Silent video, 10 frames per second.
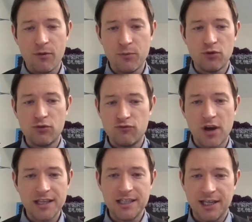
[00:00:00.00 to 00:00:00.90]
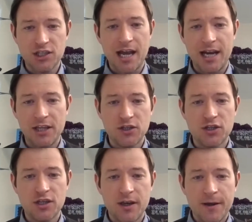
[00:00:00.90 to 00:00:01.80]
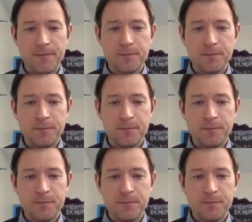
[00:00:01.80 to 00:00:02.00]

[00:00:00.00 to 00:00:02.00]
from your writing challenge.